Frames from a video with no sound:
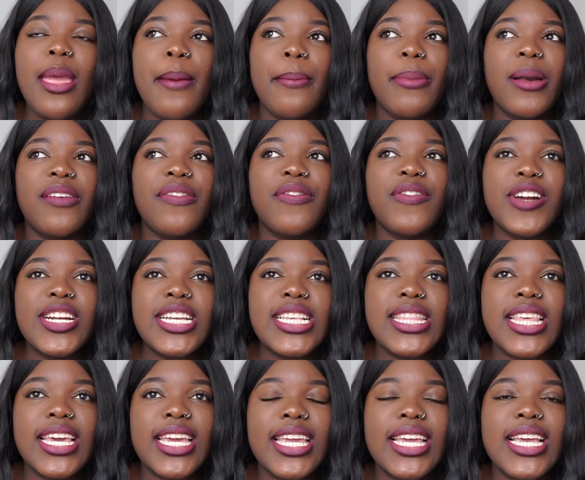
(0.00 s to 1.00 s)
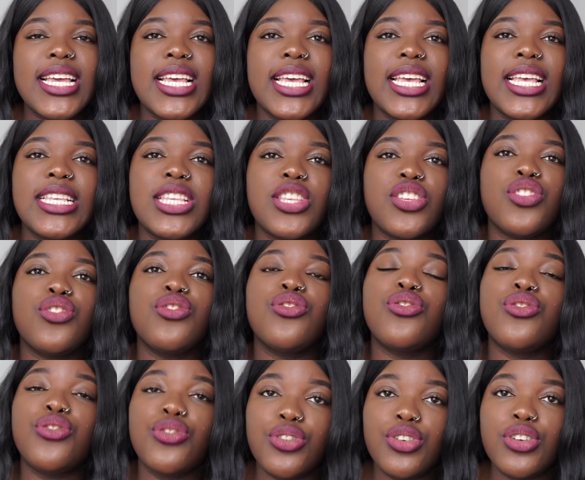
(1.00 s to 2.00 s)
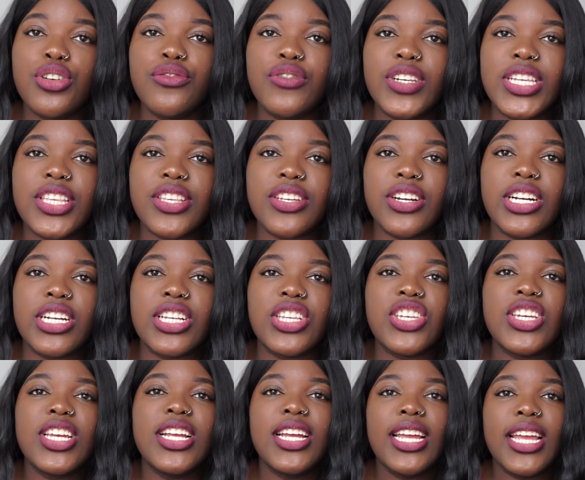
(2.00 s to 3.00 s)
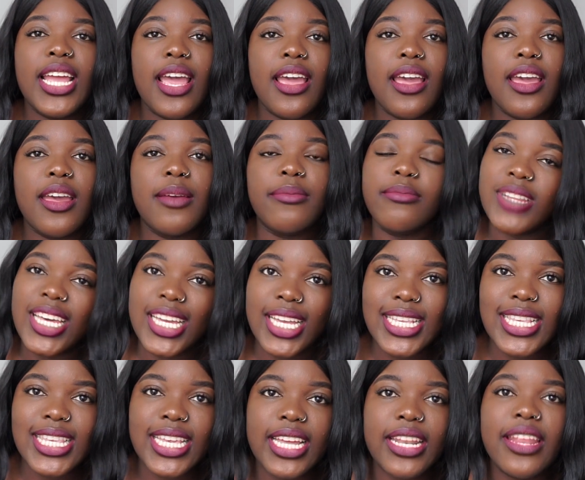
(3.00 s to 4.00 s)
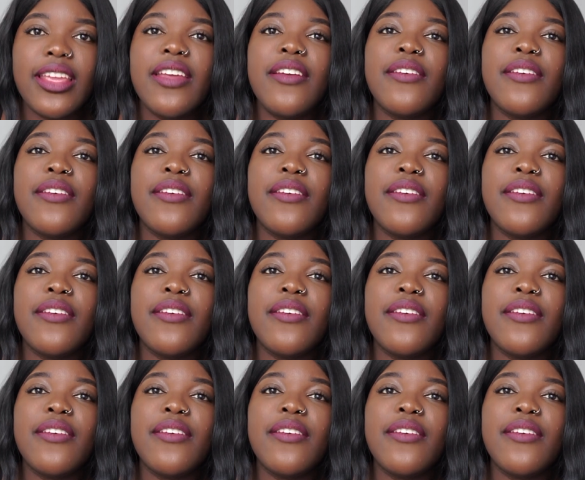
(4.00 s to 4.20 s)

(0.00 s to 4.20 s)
But first thing is do your research and um, like i said